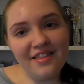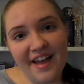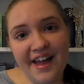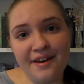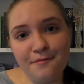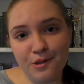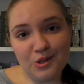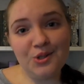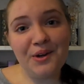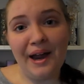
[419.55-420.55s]
then
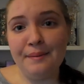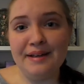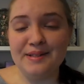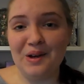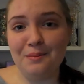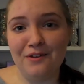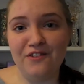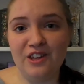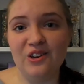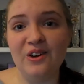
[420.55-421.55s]
Bookstagram is going to be for